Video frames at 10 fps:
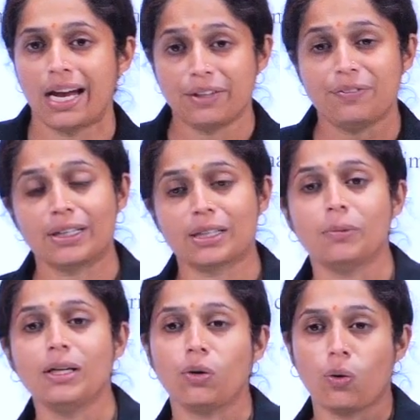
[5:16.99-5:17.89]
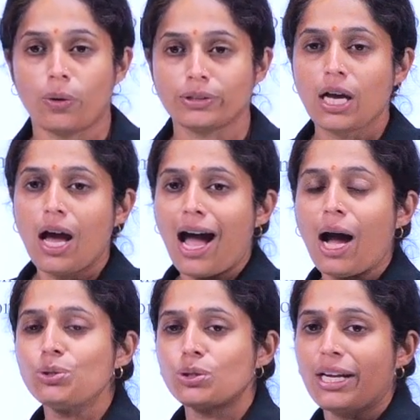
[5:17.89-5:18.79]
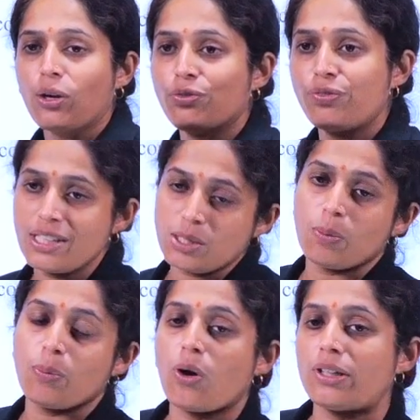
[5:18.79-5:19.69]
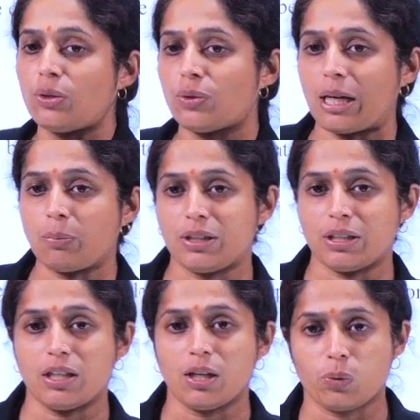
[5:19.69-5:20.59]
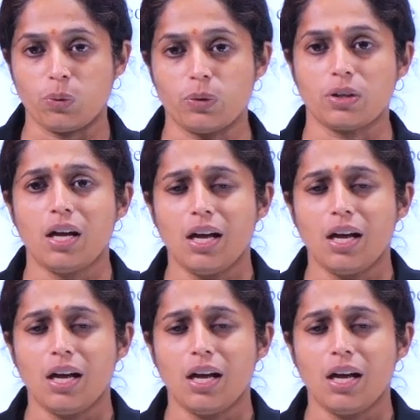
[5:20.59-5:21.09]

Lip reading: different criminal courts, how should an offence be brought into that particular court.